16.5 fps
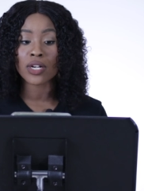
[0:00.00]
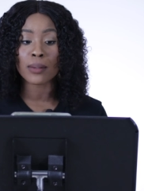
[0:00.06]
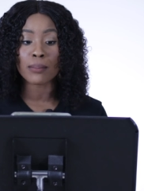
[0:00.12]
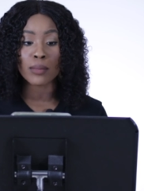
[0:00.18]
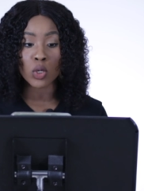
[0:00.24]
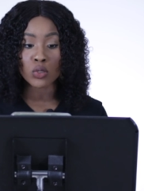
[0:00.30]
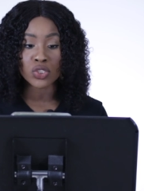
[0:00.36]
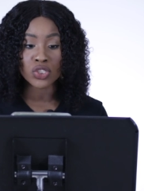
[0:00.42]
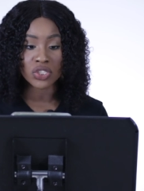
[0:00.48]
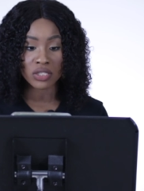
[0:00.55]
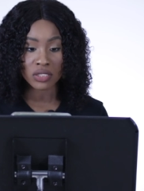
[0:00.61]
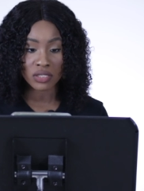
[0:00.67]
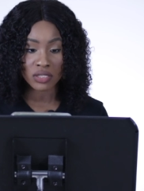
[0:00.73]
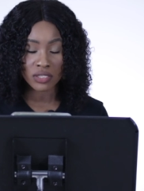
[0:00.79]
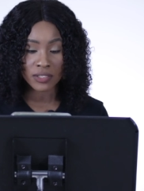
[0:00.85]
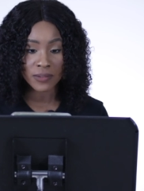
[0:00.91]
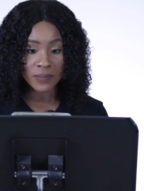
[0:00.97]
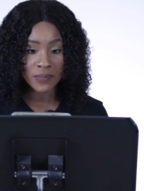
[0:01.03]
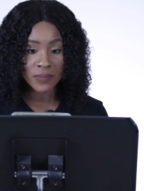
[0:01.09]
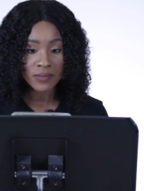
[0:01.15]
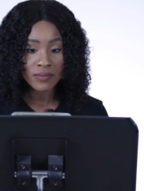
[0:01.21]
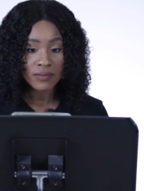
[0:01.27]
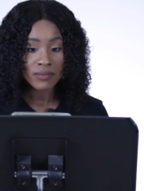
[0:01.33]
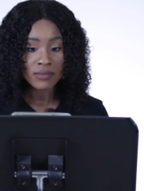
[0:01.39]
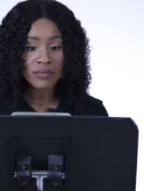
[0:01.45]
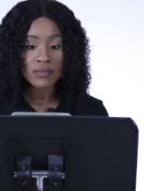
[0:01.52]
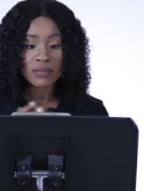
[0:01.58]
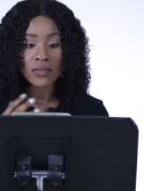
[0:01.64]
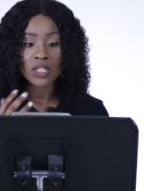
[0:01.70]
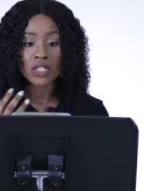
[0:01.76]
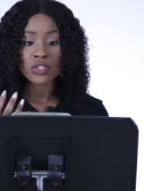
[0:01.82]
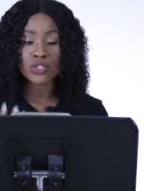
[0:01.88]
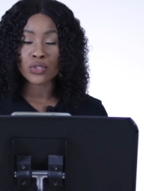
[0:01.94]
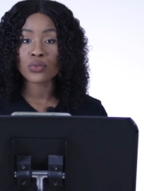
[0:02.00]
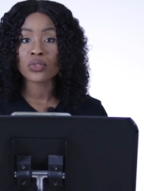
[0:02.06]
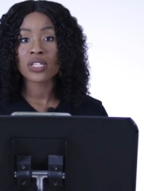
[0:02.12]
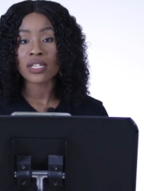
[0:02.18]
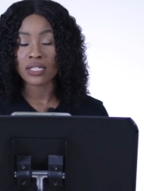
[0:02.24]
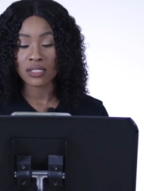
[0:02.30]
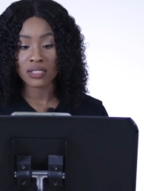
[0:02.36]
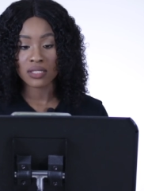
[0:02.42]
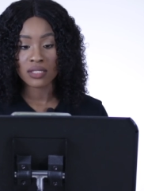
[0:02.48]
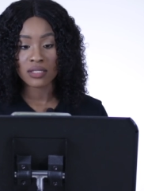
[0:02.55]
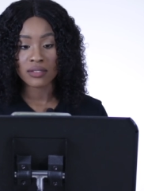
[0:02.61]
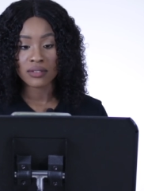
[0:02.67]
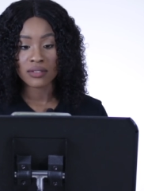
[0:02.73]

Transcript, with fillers: emotions, do this.